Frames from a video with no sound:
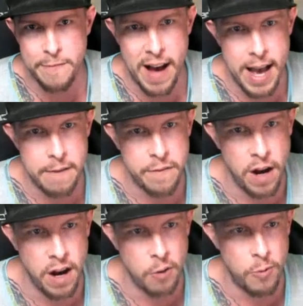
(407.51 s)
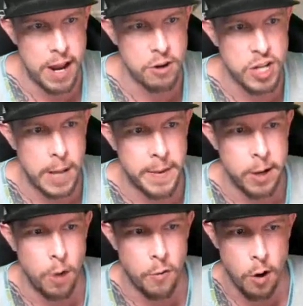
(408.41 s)
five uh, rare champion
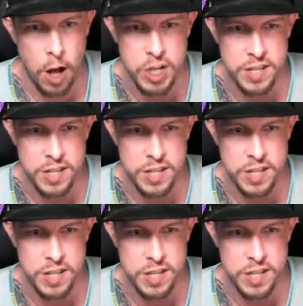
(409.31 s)
overall. She